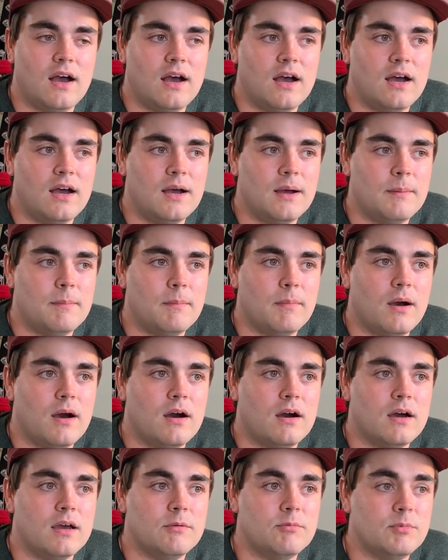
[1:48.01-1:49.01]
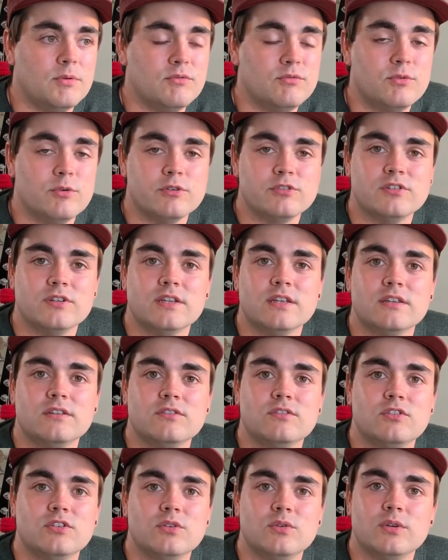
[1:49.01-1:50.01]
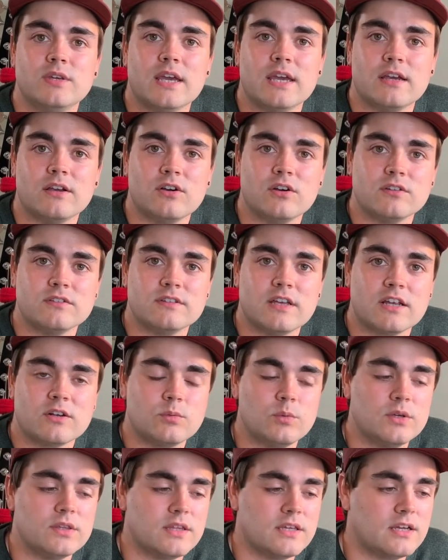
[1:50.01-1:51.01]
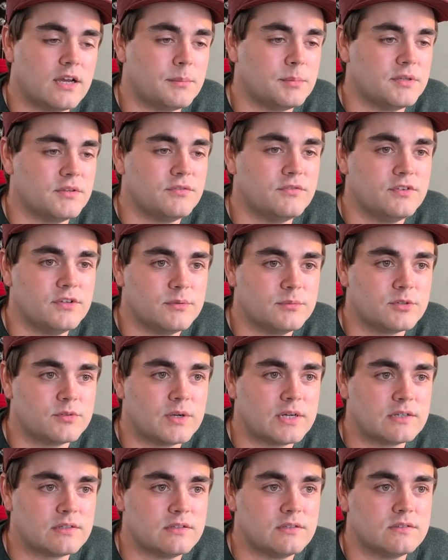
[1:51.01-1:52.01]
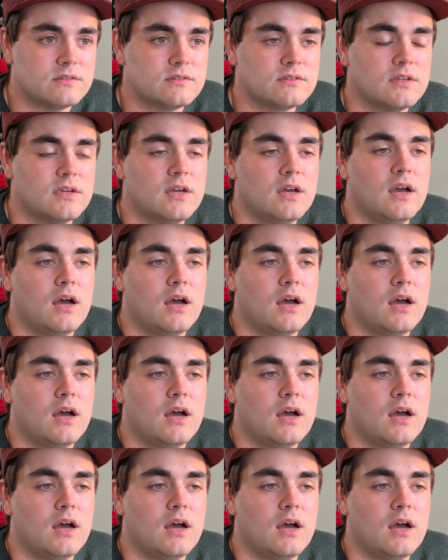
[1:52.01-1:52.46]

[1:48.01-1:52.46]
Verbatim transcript: Um, I've been fortunate to get in contact with a couple of film directors,